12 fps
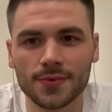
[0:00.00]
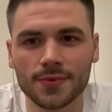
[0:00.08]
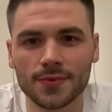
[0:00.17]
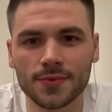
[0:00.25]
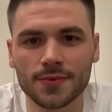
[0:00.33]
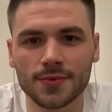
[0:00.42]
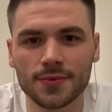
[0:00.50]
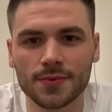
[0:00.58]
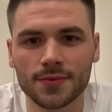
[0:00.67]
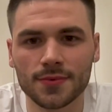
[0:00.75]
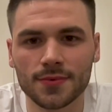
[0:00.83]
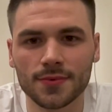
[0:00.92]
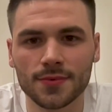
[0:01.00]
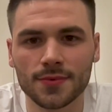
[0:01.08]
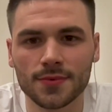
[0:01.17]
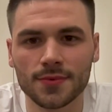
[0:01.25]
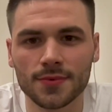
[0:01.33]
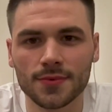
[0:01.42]

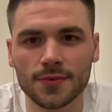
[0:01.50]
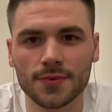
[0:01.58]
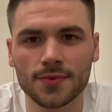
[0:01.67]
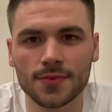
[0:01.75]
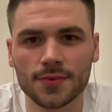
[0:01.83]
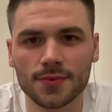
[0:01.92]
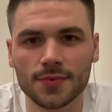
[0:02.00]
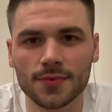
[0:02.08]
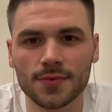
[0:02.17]
(silent)